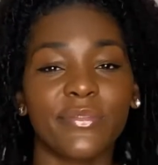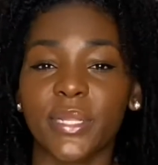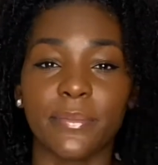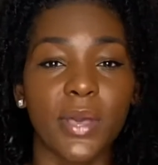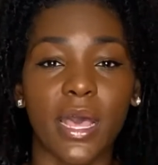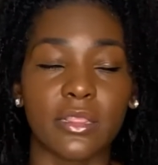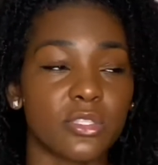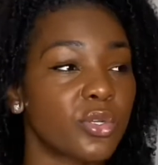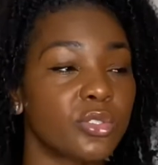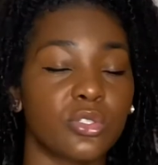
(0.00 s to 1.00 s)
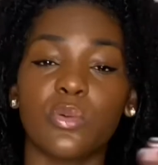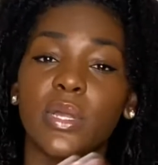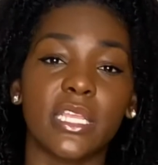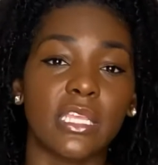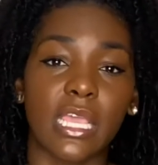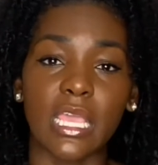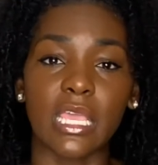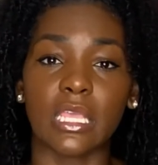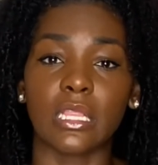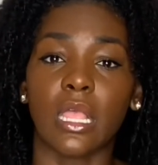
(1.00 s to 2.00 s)
many months, or do you want to
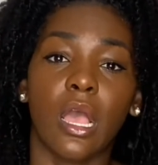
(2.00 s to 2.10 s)
gain